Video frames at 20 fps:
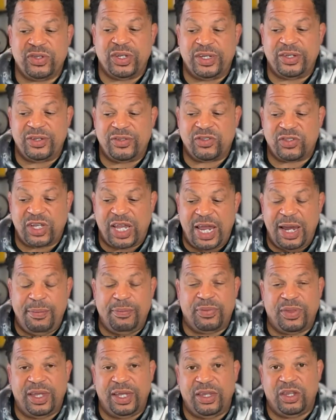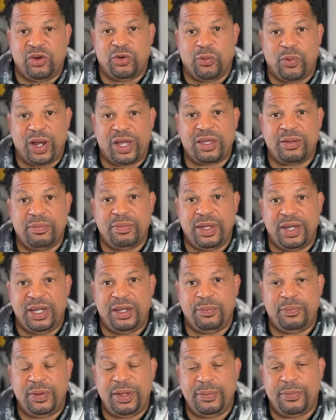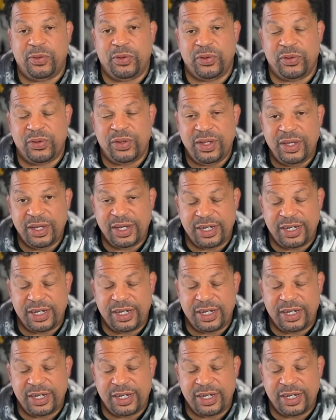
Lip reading: The same thing they're recommending people